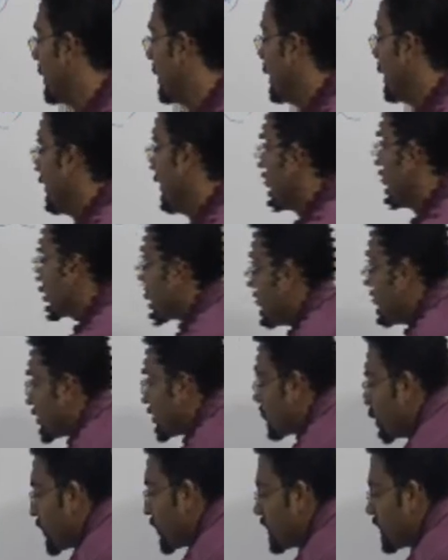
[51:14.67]
So
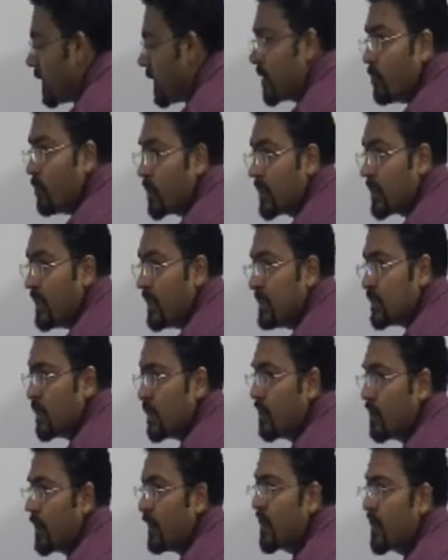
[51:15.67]
what these
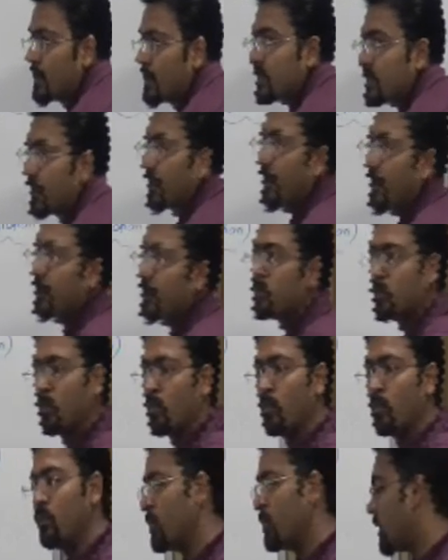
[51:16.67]
industry guys do,
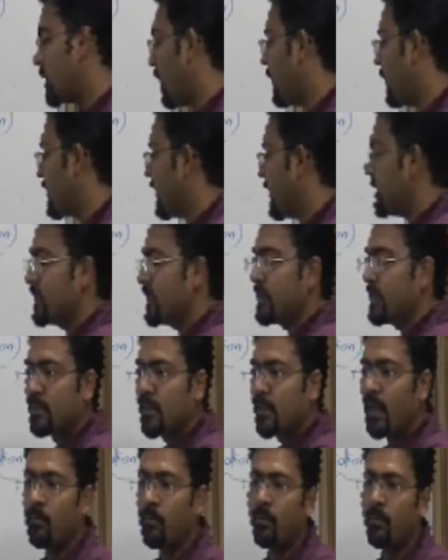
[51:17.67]
I mean, they just like, I
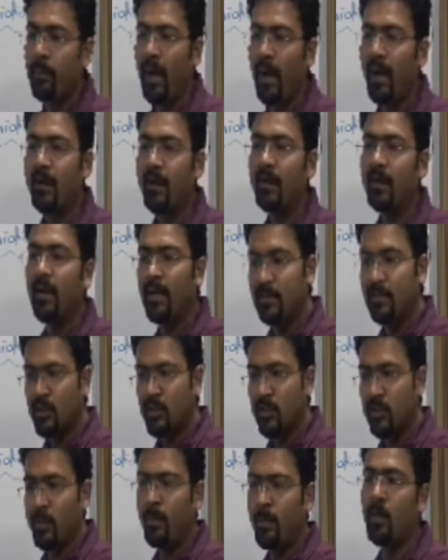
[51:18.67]
mean, pack it and ship
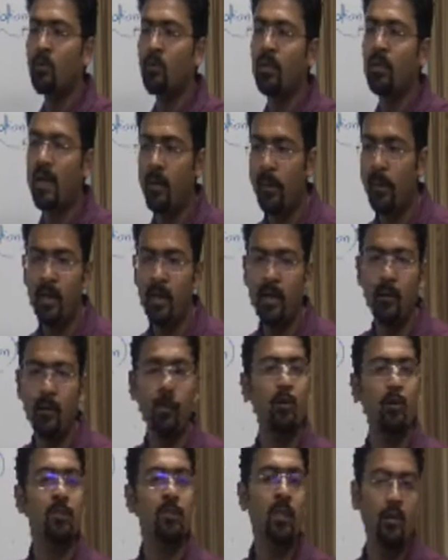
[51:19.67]
it to the laboratory, because
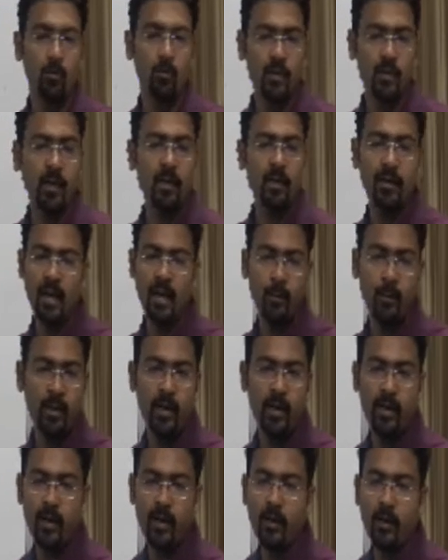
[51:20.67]
they know that in laboratory
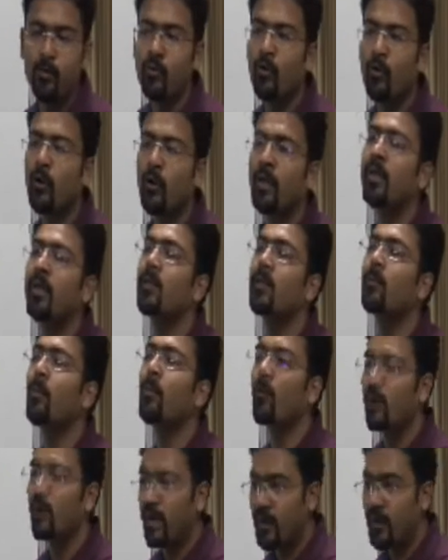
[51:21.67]
you do not need the pure
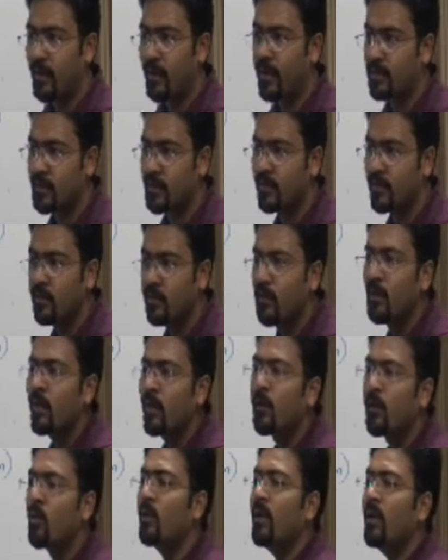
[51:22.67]
nitric acid. You
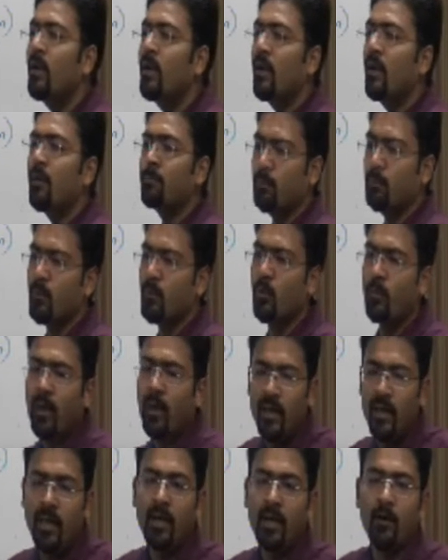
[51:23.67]
may
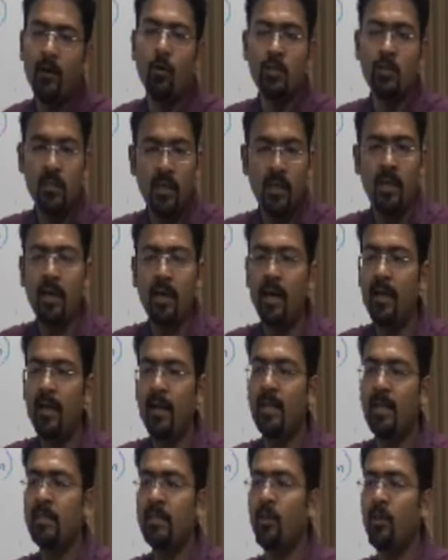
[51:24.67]
need a concentrated nitric
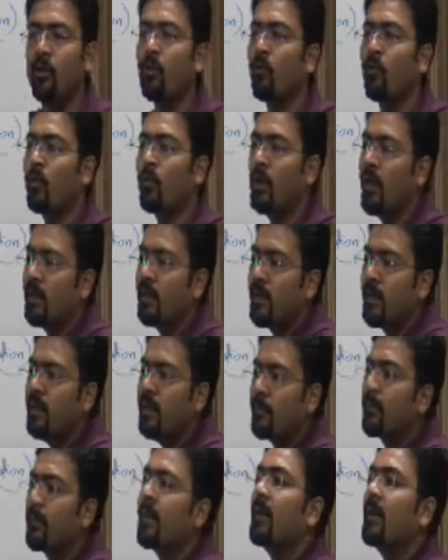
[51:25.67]
acid, or you would need the
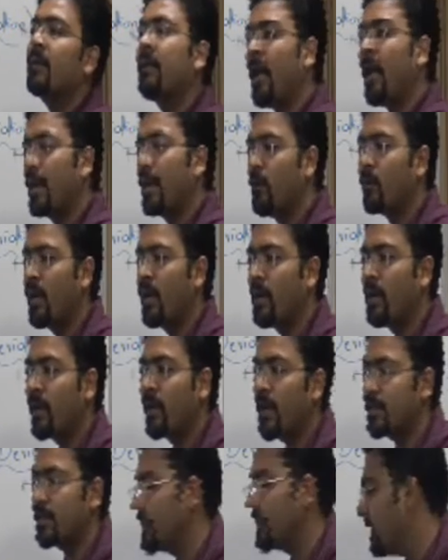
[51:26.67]
dilute nitric
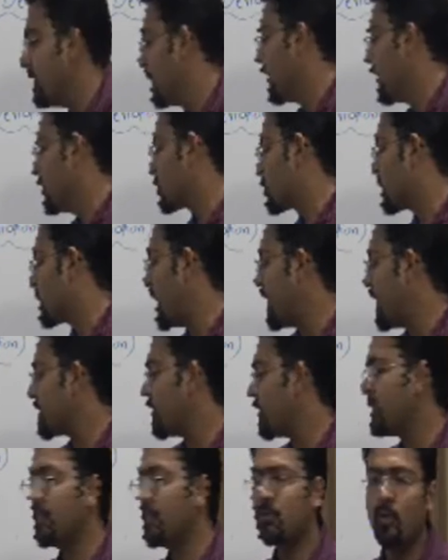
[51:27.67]
acid. So that is why
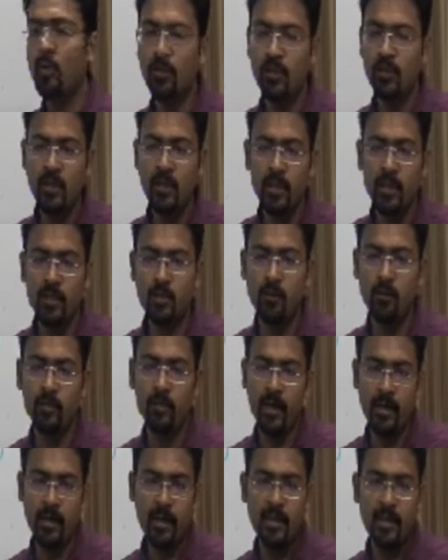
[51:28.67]
this concentration of nitric
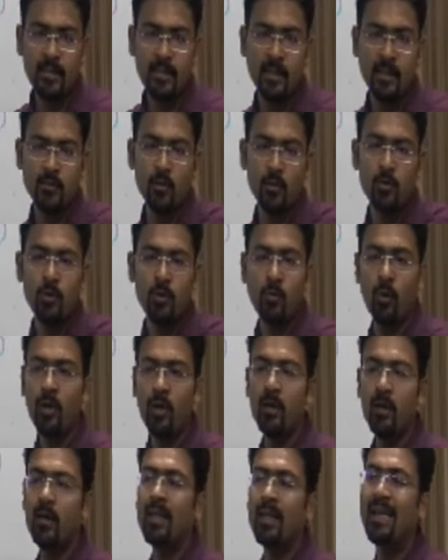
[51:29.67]
acid is also called
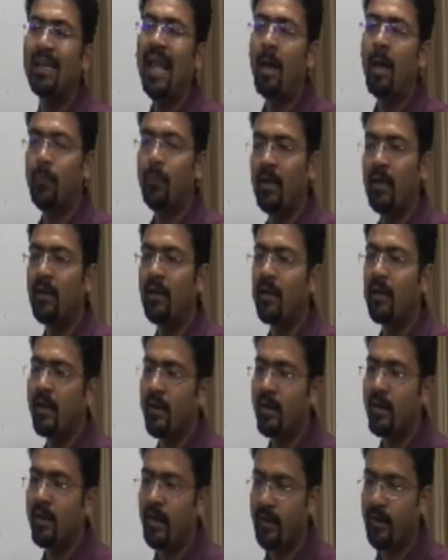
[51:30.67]
laboratory grade
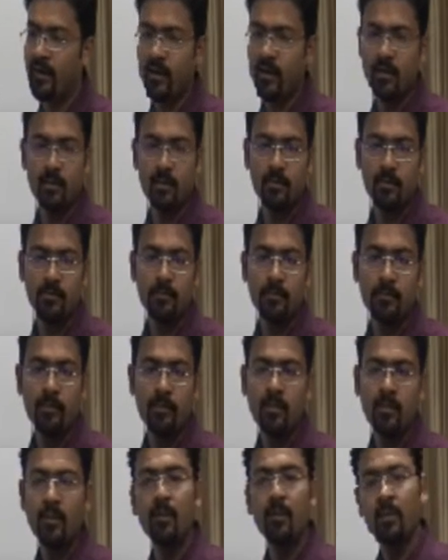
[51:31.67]
nitric acid,
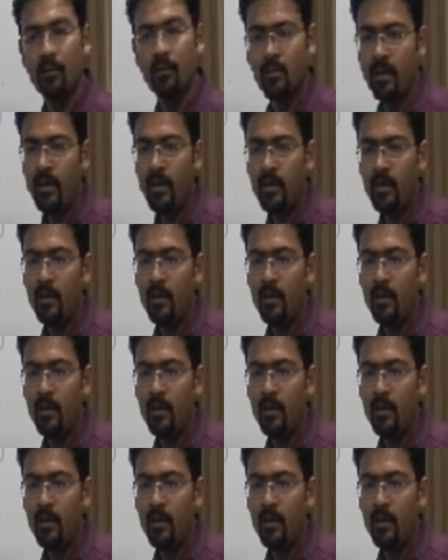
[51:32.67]
right?